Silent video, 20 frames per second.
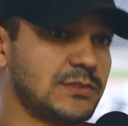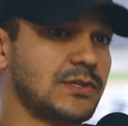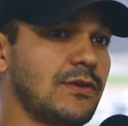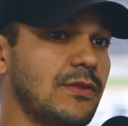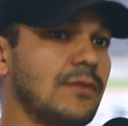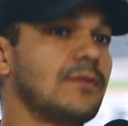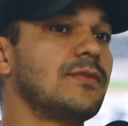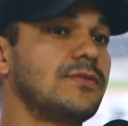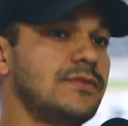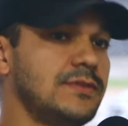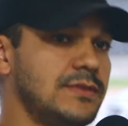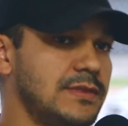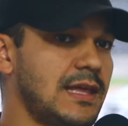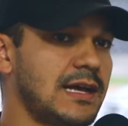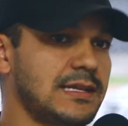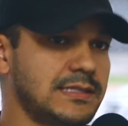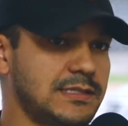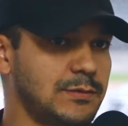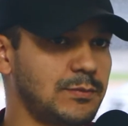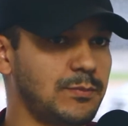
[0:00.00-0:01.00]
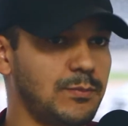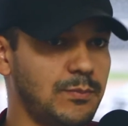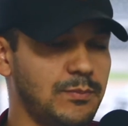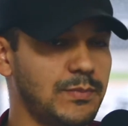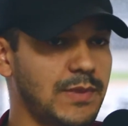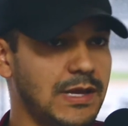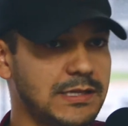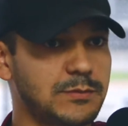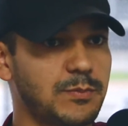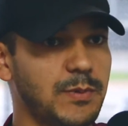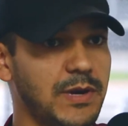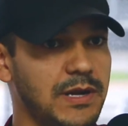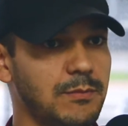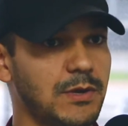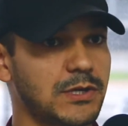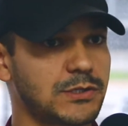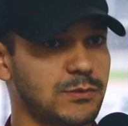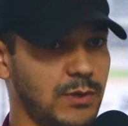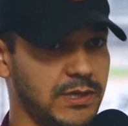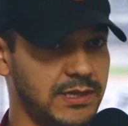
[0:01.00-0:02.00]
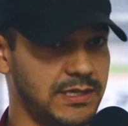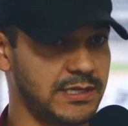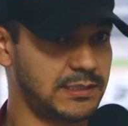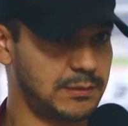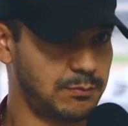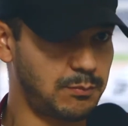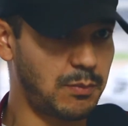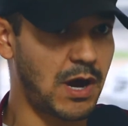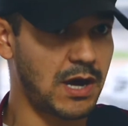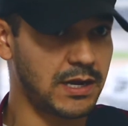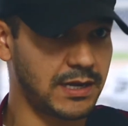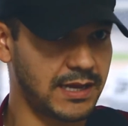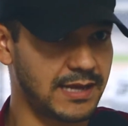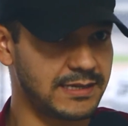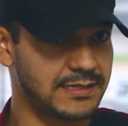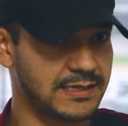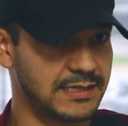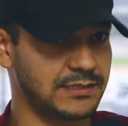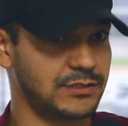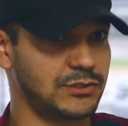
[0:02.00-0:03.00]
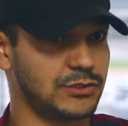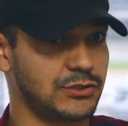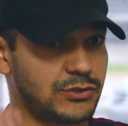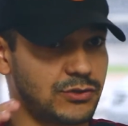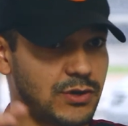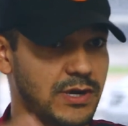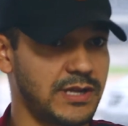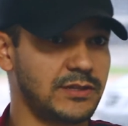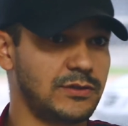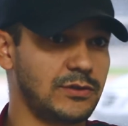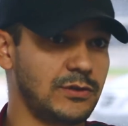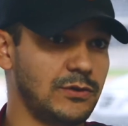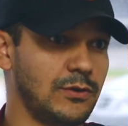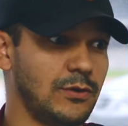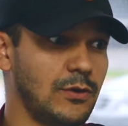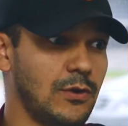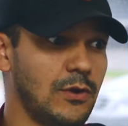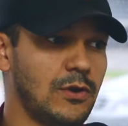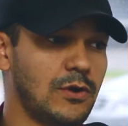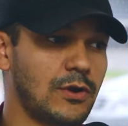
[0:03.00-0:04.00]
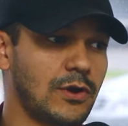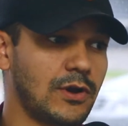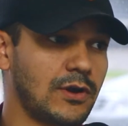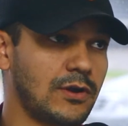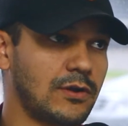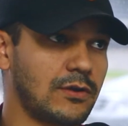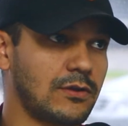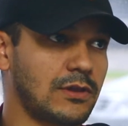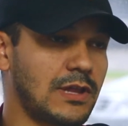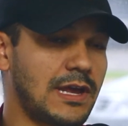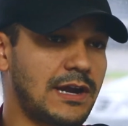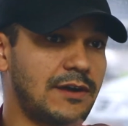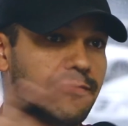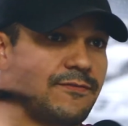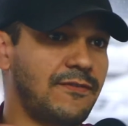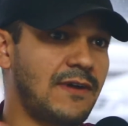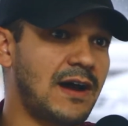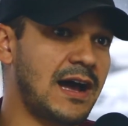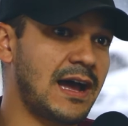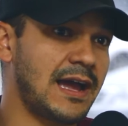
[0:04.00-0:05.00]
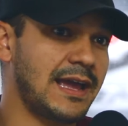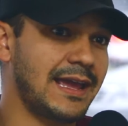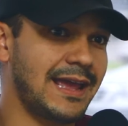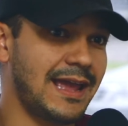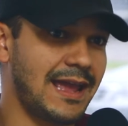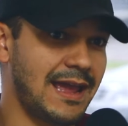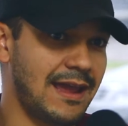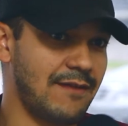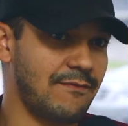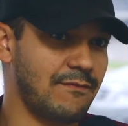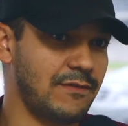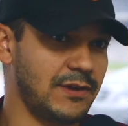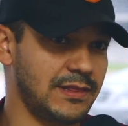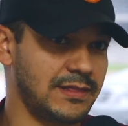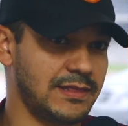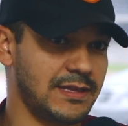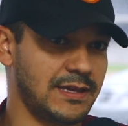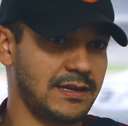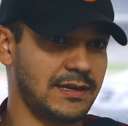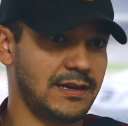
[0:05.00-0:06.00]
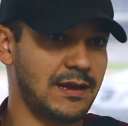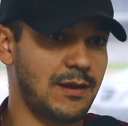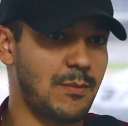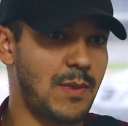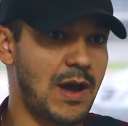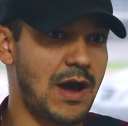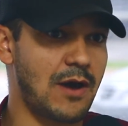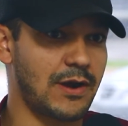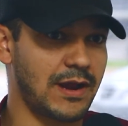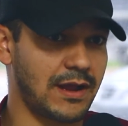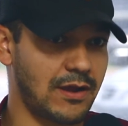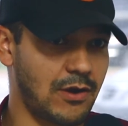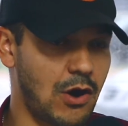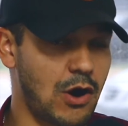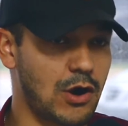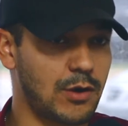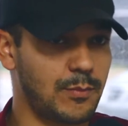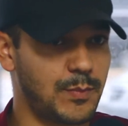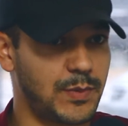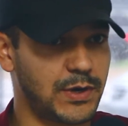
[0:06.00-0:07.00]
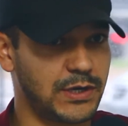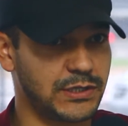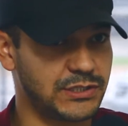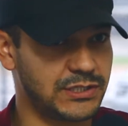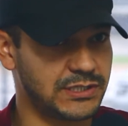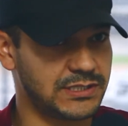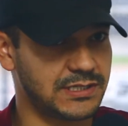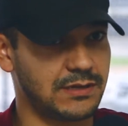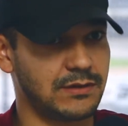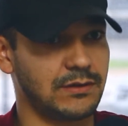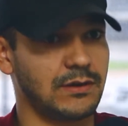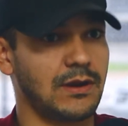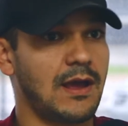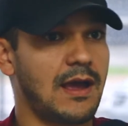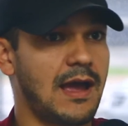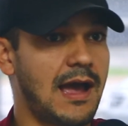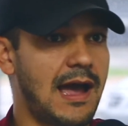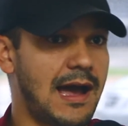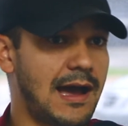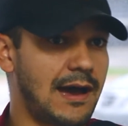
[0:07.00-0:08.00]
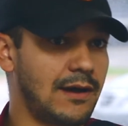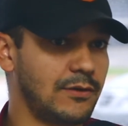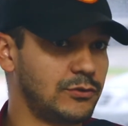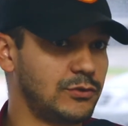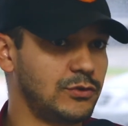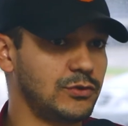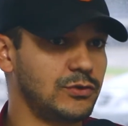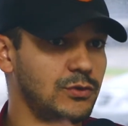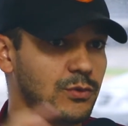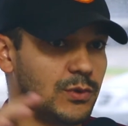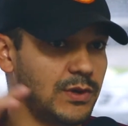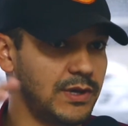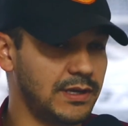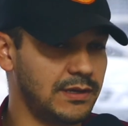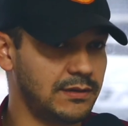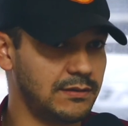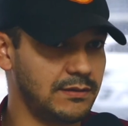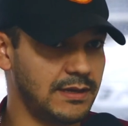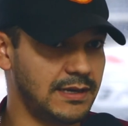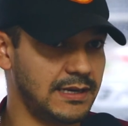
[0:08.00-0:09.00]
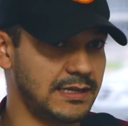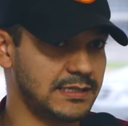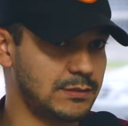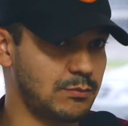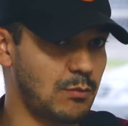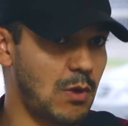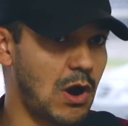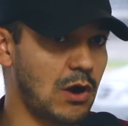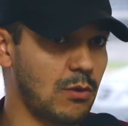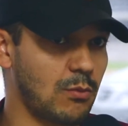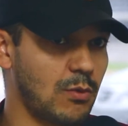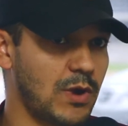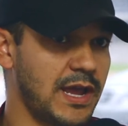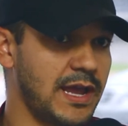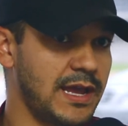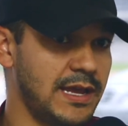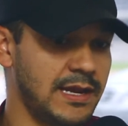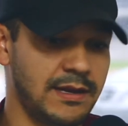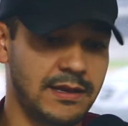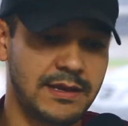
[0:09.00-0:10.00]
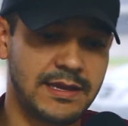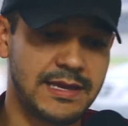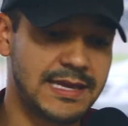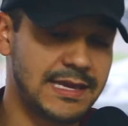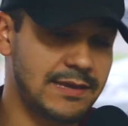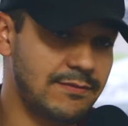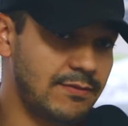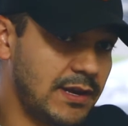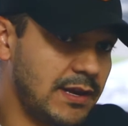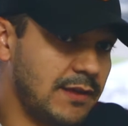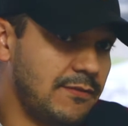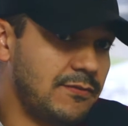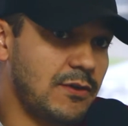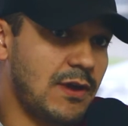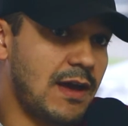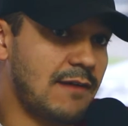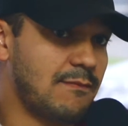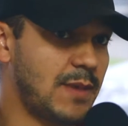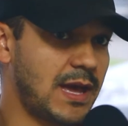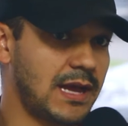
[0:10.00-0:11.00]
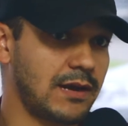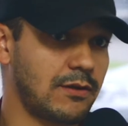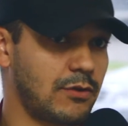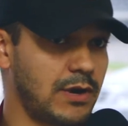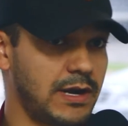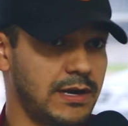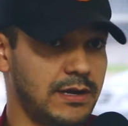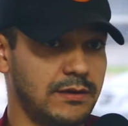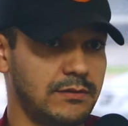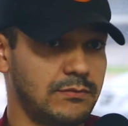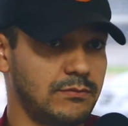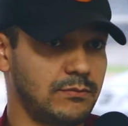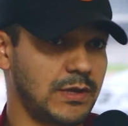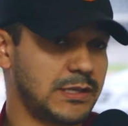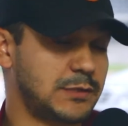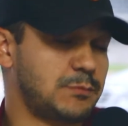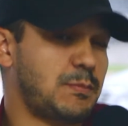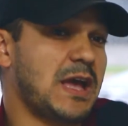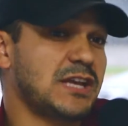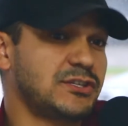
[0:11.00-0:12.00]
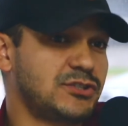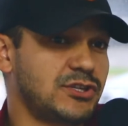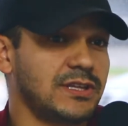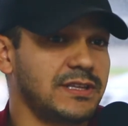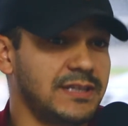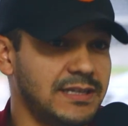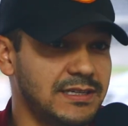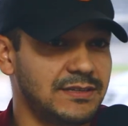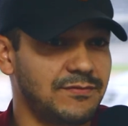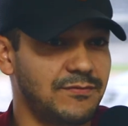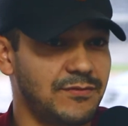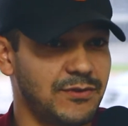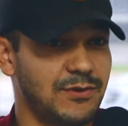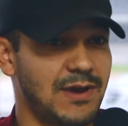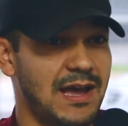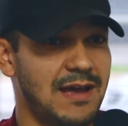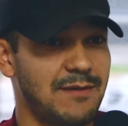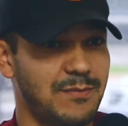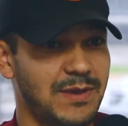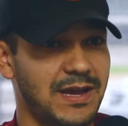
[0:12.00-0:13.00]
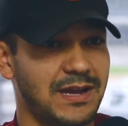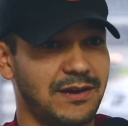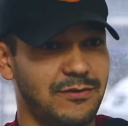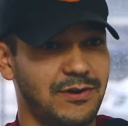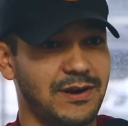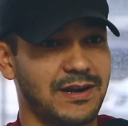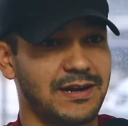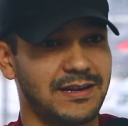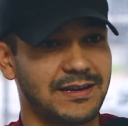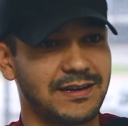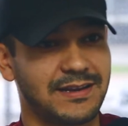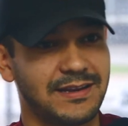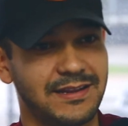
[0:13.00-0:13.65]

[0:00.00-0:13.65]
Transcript: So that's pretty much what this podcast is, just trying to clarify everything about a car purchase and how to do it in a smart way, even if you have bad credit, especially if you have bad credit.